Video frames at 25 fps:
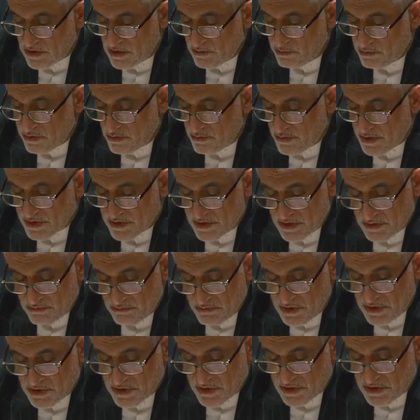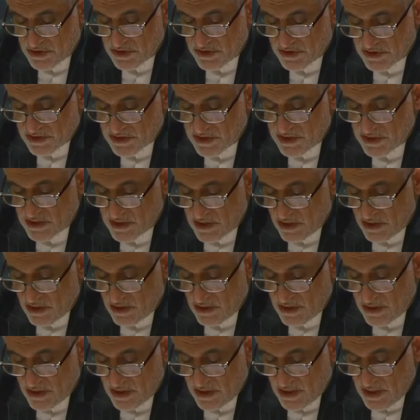diplomatic mission in Syria,
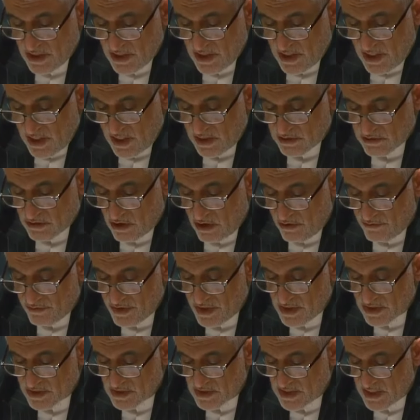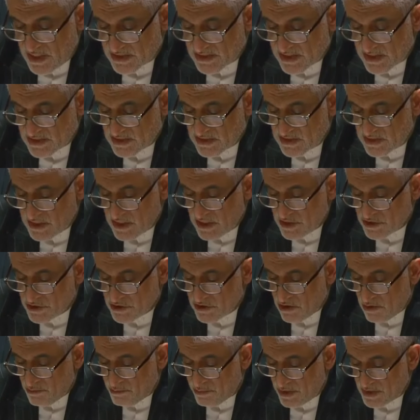and covertly assassination of